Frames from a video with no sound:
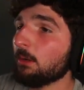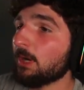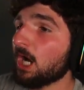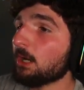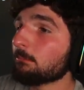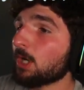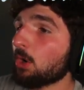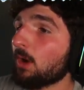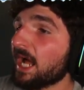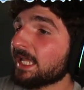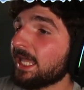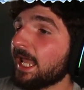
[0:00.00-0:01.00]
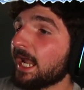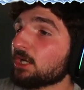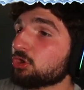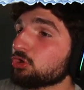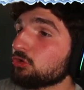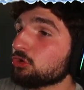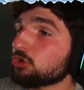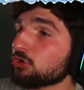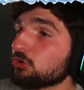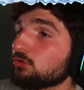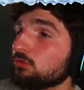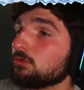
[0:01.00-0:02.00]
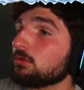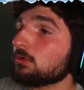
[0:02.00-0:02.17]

Come on, bro. Why can't I shoot you?